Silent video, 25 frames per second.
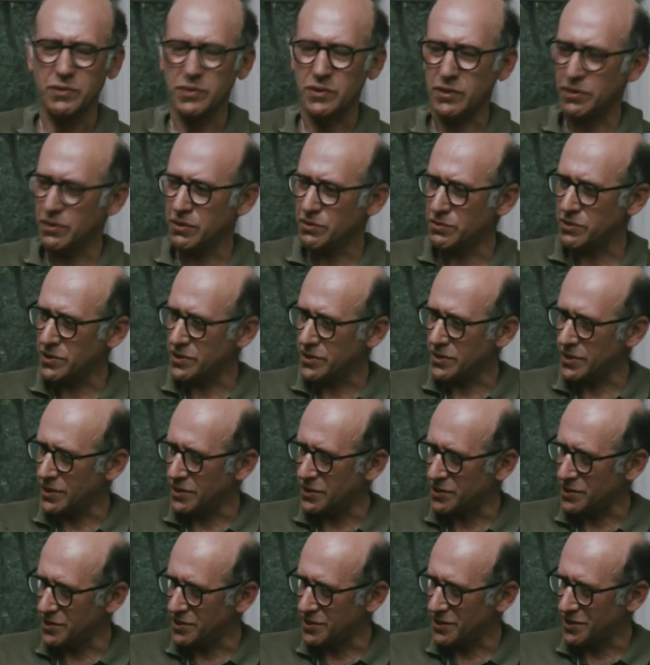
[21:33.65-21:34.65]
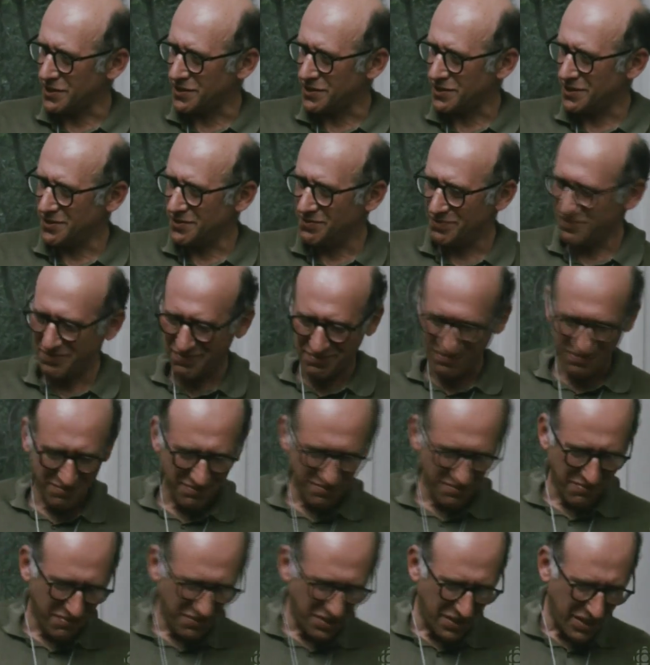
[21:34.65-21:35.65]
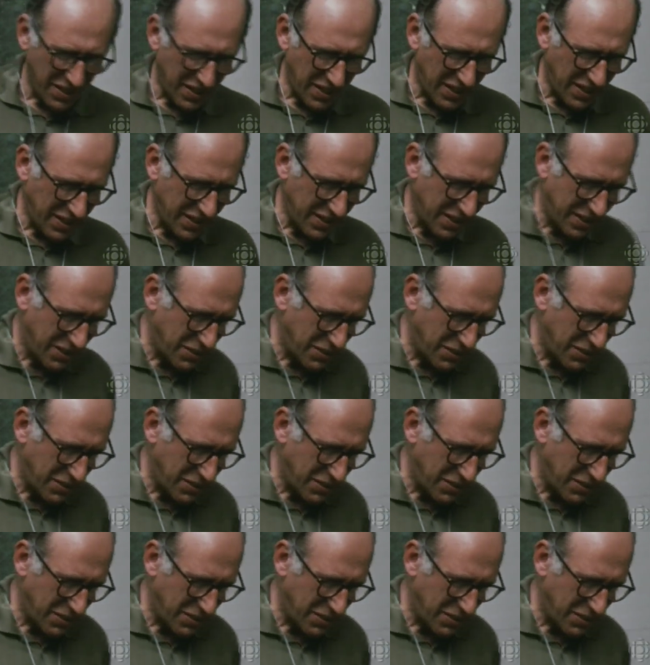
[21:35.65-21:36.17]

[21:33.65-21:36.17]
The nose is the instinct. Now,